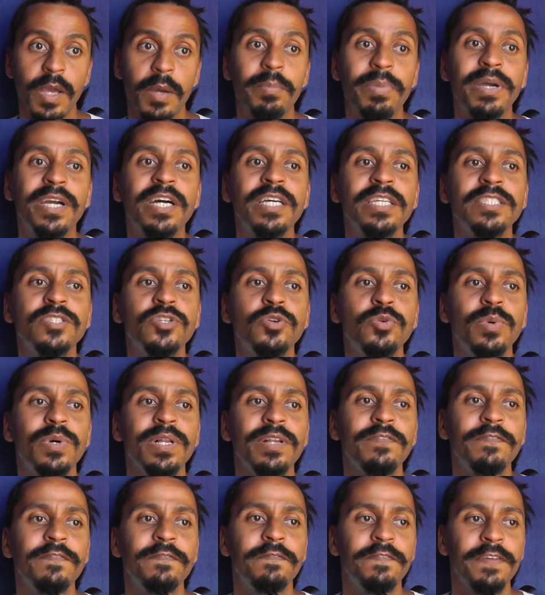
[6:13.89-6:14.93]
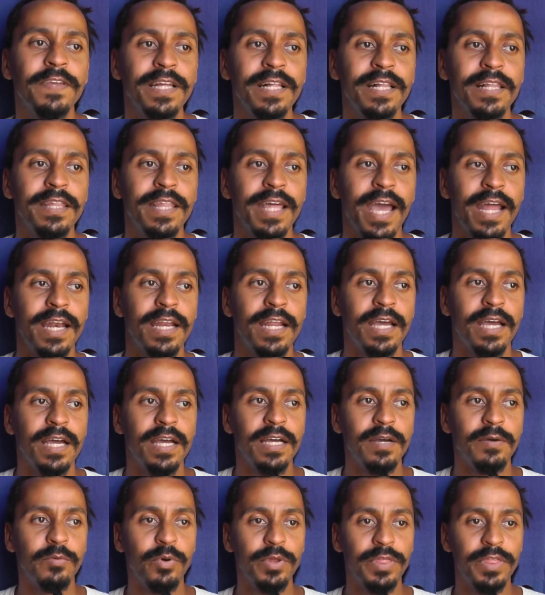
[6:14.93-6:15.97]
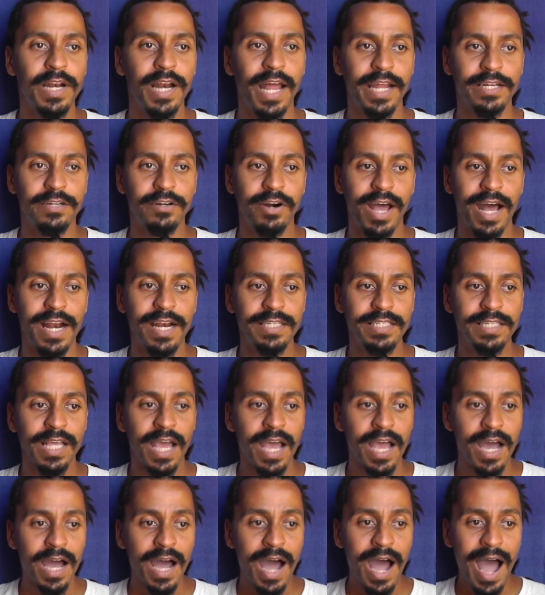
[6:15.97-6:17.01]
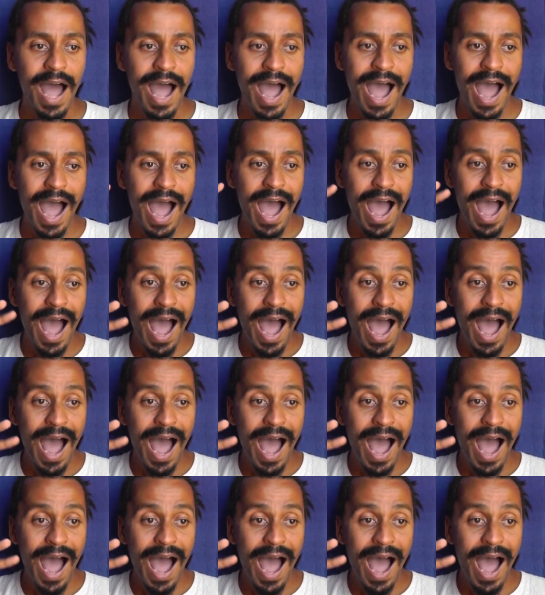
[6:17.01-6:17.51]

Because you will feel that with the lateralis, ah,